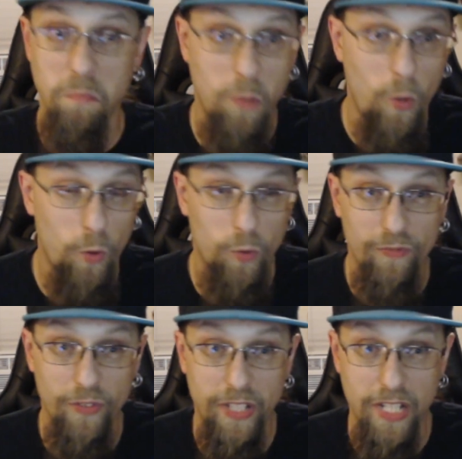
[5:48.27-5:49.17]

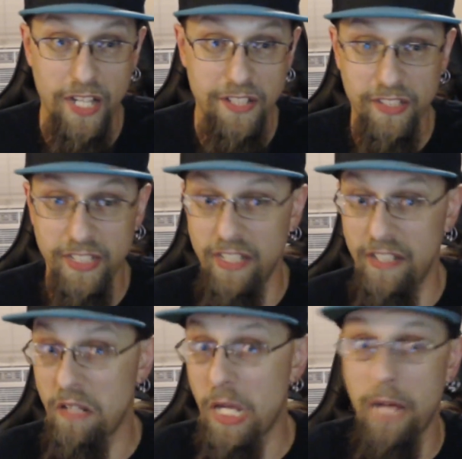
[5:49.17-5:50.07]
holding very nicely, and
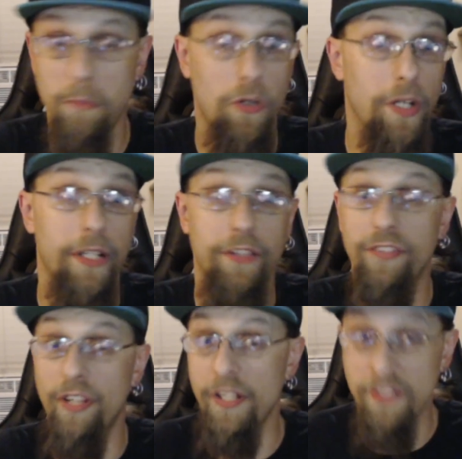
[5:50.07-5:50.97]
I'm running a
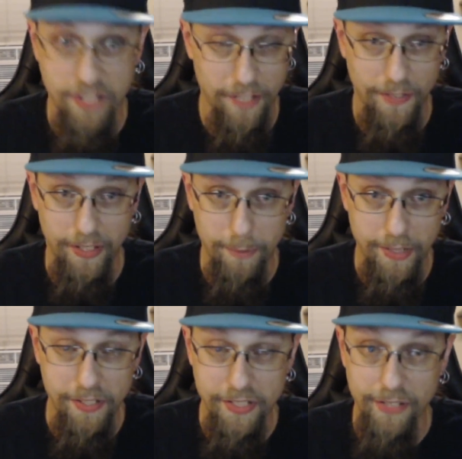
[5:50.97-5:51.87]
ton of stuff on the
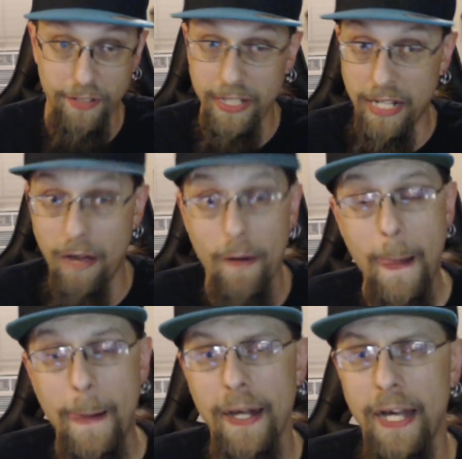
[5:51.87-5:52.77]
PC right now.
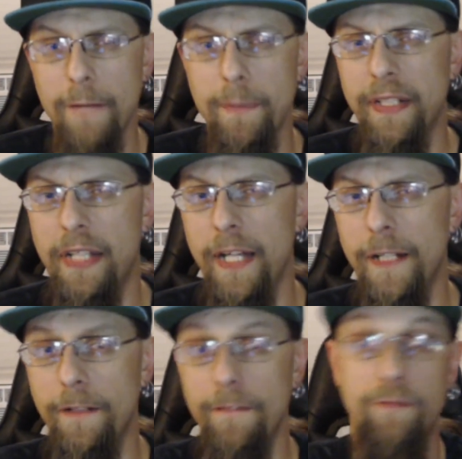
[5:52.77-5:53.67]
I've been
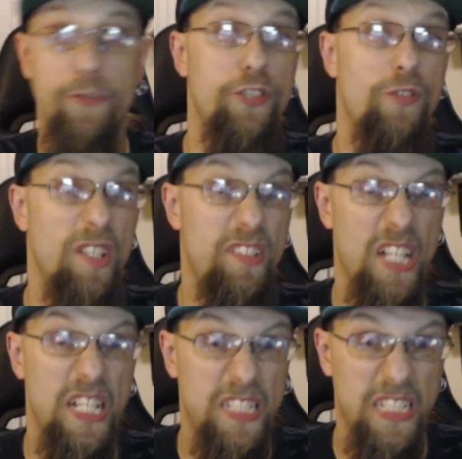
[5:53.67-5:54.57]
kind of stress
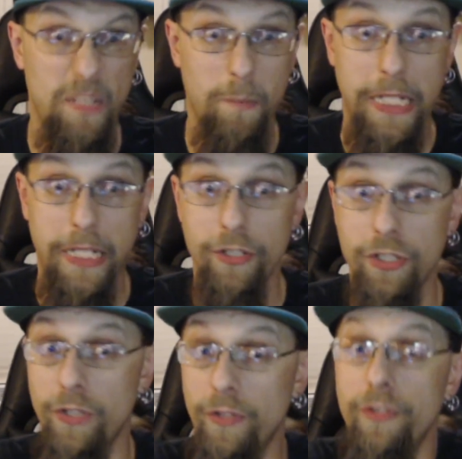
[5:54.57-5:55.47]
testing it, making
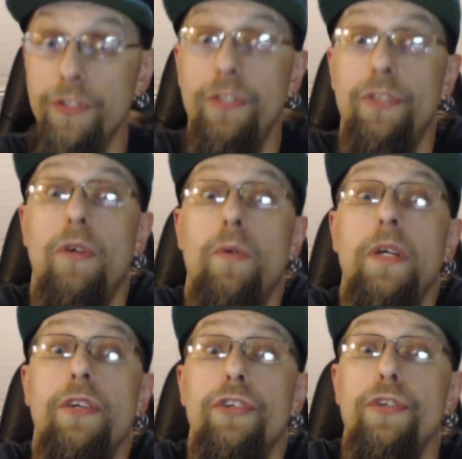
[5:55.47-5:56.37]
sure there's no
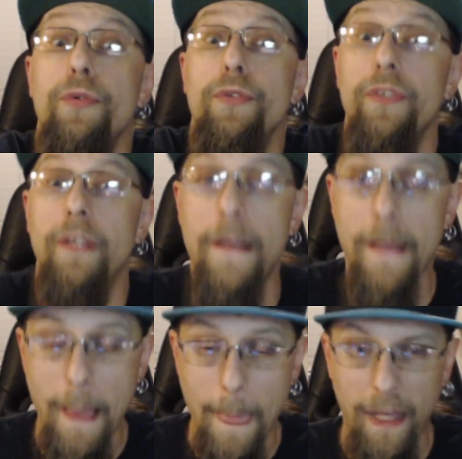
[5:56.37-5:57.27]
issues.
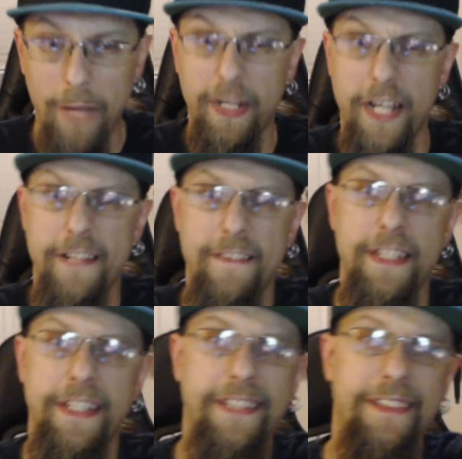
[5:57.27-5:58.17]
I'm kind of
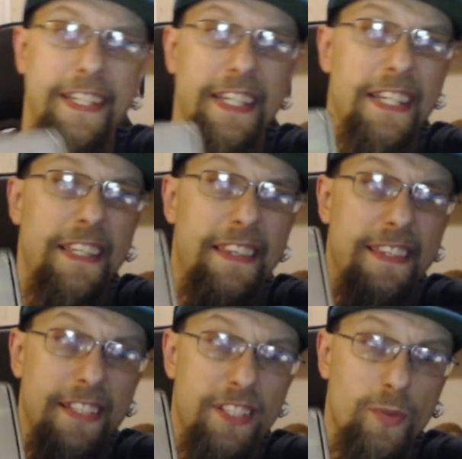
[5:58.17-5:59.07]
thinking
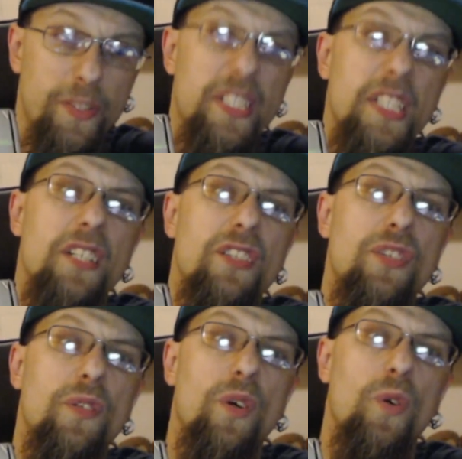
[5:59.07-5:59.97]
this was the
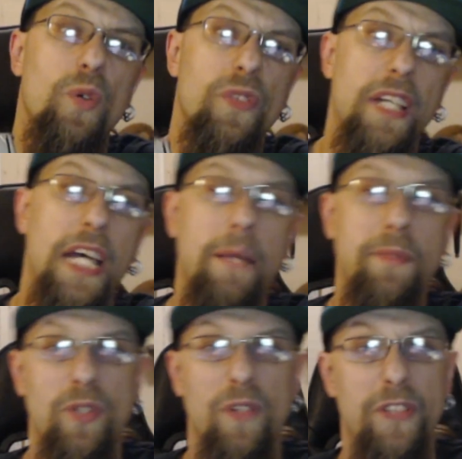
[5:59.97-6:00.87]
issue the whole time,
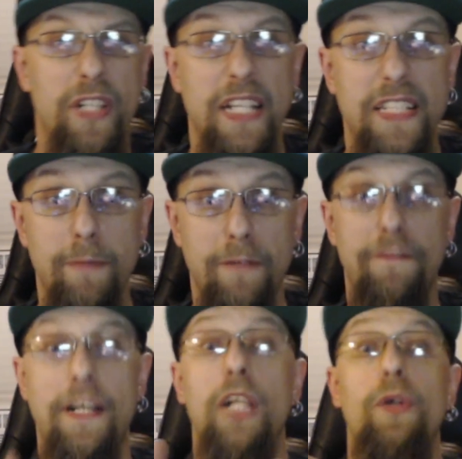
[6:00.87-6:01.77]
so if you guys have been
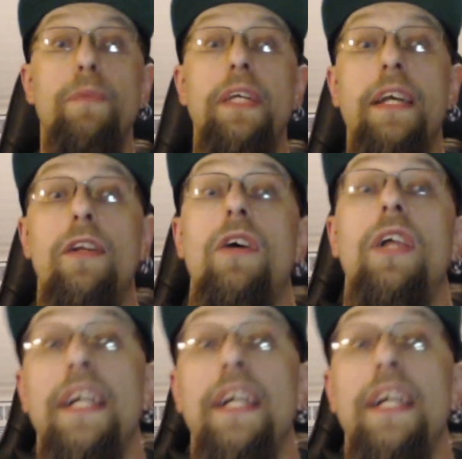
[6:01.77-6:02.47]
following me at all on